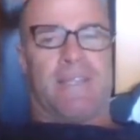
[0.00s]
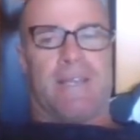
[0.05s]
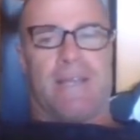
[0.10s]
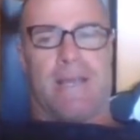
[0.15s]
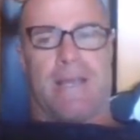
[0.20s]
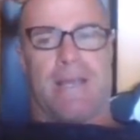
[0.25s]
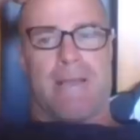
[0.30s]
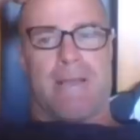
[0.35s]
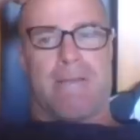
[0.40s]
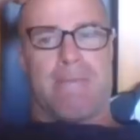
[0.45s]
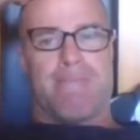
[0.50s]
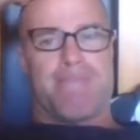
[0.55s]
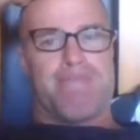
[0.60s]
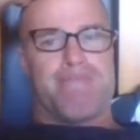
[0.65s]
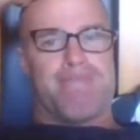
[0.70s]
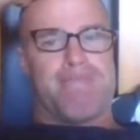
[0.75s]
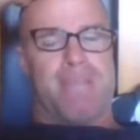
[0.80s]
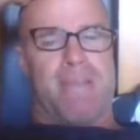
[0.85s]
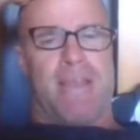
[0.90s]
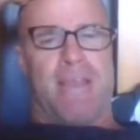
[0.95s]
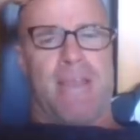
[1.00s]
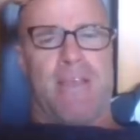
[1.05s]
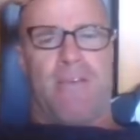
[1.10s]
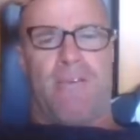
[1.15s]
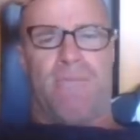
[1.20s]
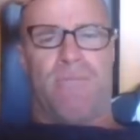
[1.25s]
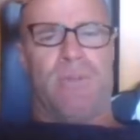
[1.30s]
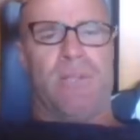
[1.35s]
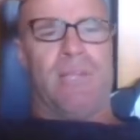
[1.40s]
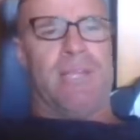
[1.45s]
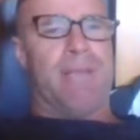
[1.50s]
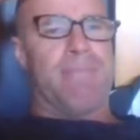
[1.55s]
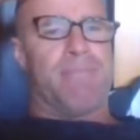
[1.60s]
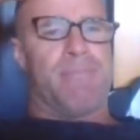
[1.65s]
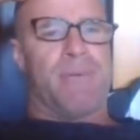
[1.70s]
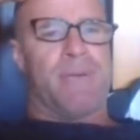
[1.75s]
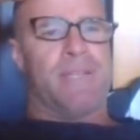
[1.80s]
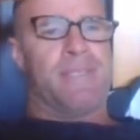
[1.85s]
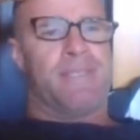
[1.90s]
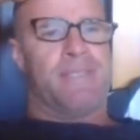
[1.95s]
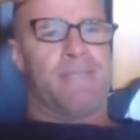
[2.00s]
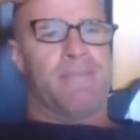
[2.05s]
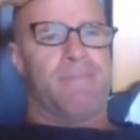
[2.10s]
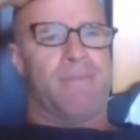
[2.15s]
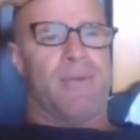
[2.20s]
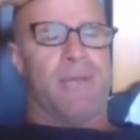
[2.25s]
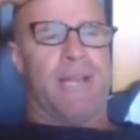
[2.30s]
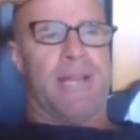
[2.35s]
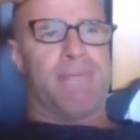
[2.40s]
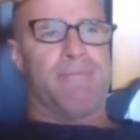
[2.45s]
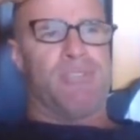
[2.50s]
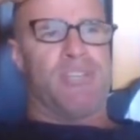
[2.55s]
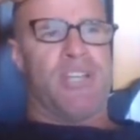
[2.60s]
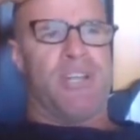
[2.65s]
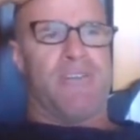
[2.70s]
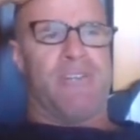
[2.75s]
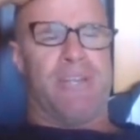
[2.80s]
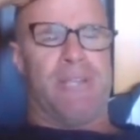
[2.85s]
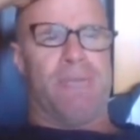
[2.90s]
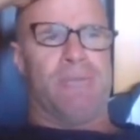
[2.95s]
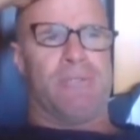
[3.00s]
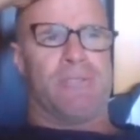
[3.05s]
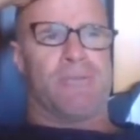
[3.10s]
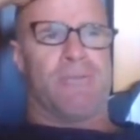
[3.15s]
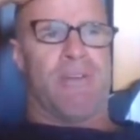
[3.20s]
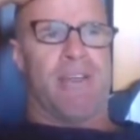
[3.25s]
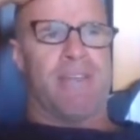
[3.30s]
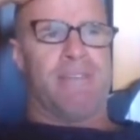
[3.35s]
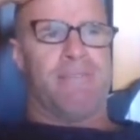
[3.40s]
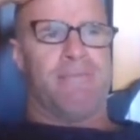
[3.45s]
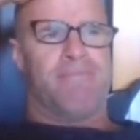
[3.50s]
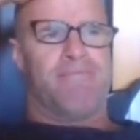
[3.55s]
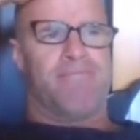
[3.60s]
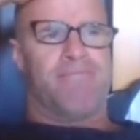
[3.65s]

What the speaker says: I'm really impressed by Adam Cherry. He looks great.